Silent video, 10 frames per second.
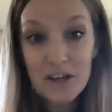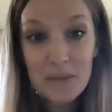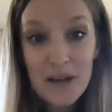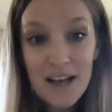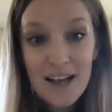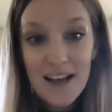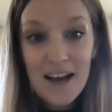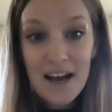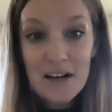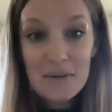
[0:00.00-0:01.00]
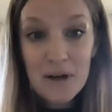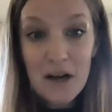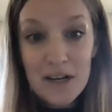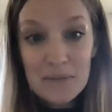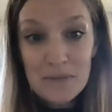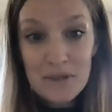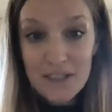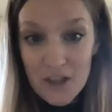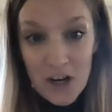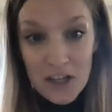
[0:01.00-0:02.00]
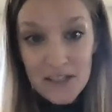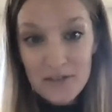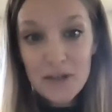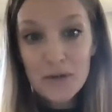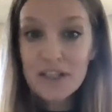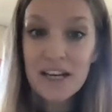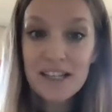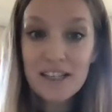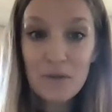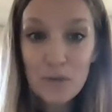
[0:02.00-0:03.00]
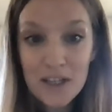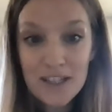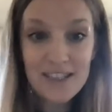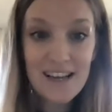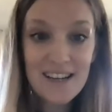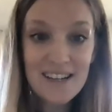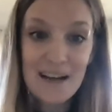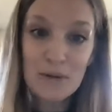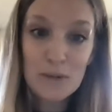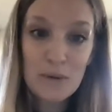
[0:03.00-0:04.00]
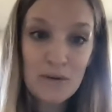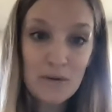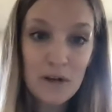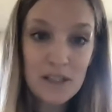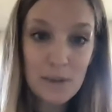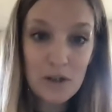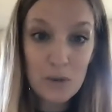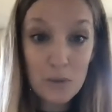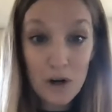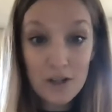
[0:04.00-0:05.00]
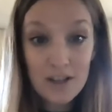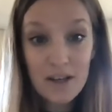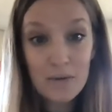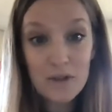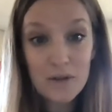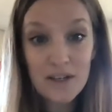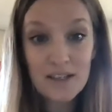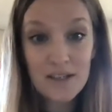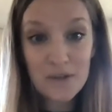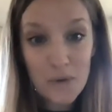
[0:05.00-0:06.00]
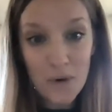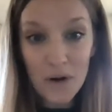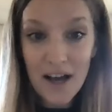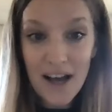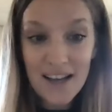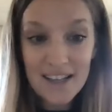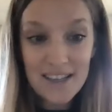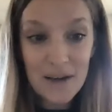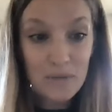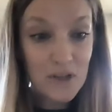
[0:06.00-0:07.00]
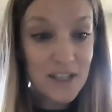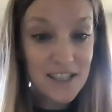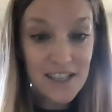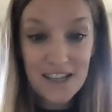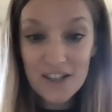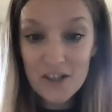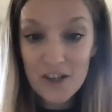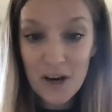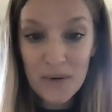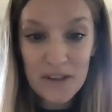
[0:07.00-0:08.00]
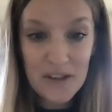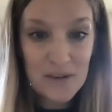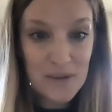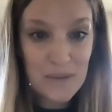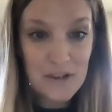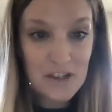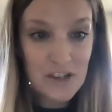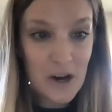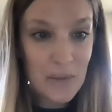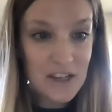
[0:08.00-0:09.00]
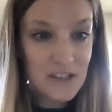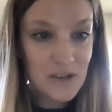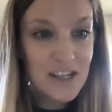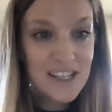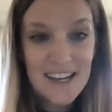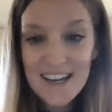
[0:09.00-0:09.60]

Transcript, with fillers: term. Um, I'm sharing this video today because I have a really exciting announcement for a special project that we're doing as a school, and I'm really excited to share it with you. So let me just share my screen.